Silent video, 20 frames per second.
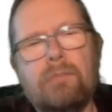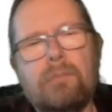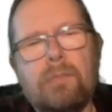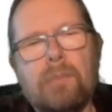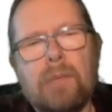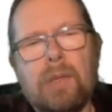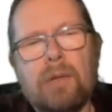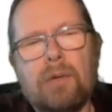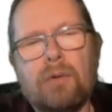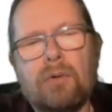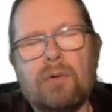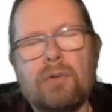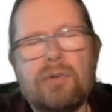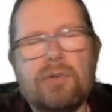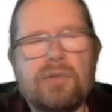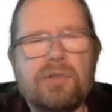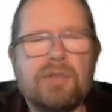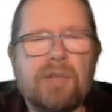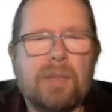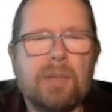integral is
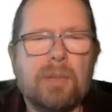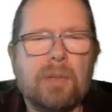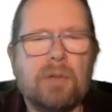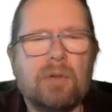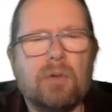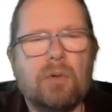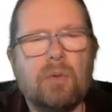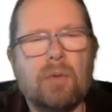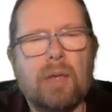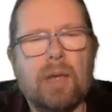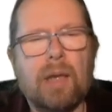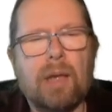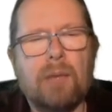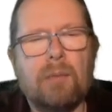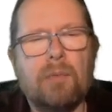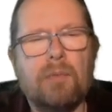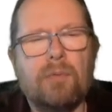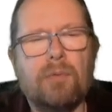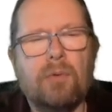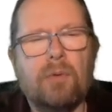the same integral we had
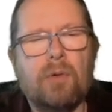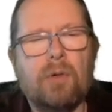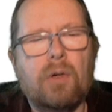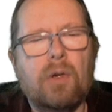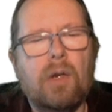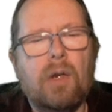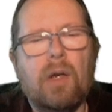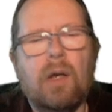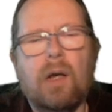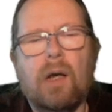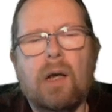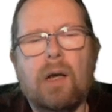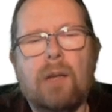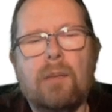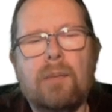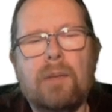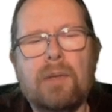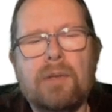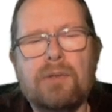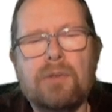before,
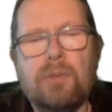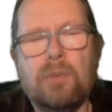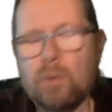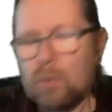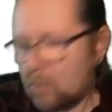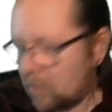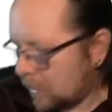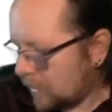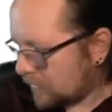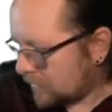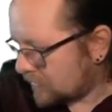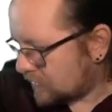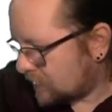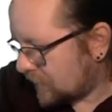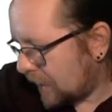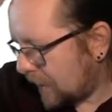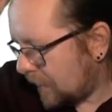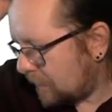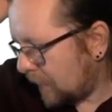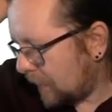and so we will get the
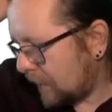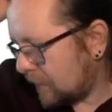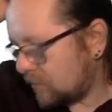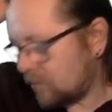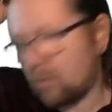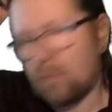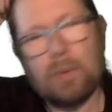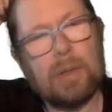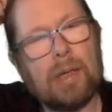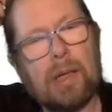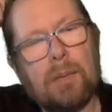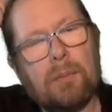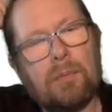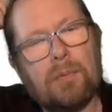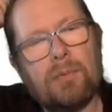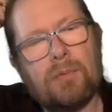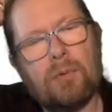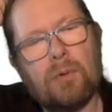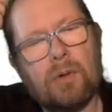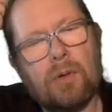same answer we got
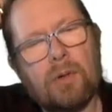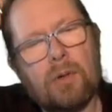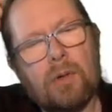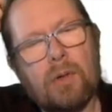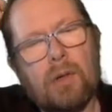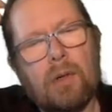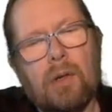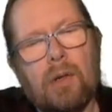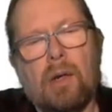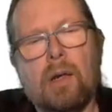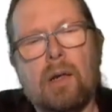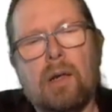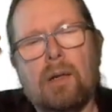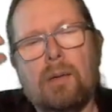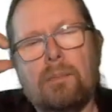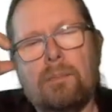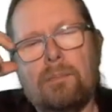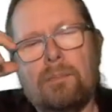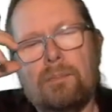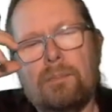before,
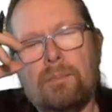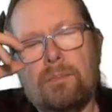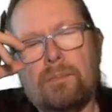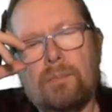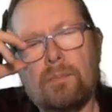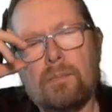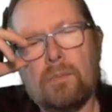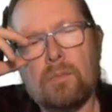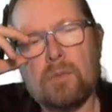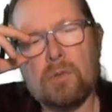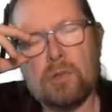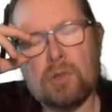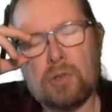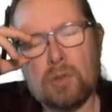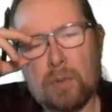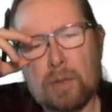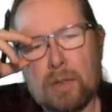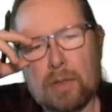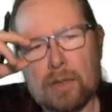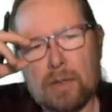
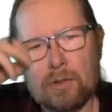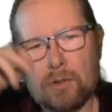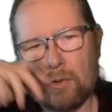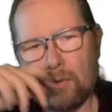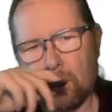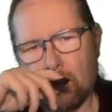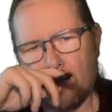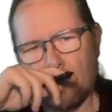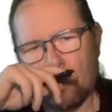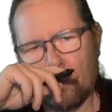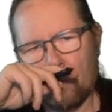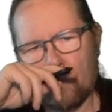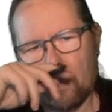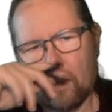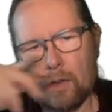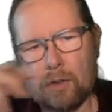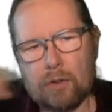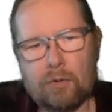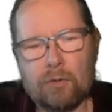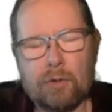showing that the two
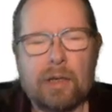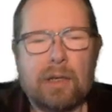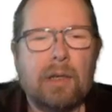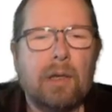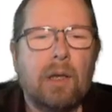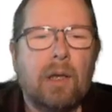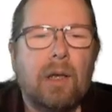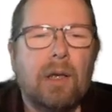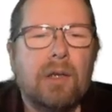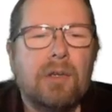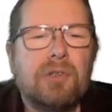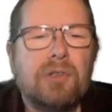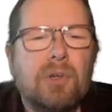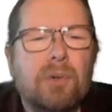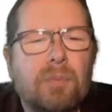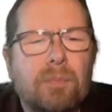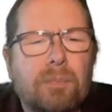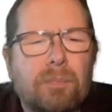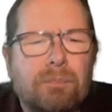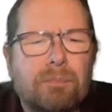agree. So